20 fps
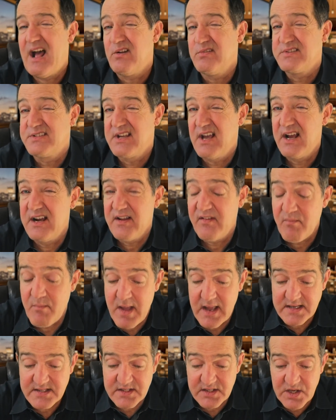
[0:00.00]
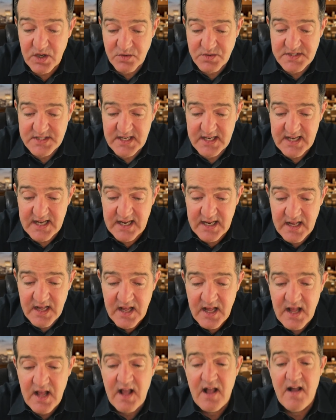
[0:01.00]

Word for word: outside of Mexico City.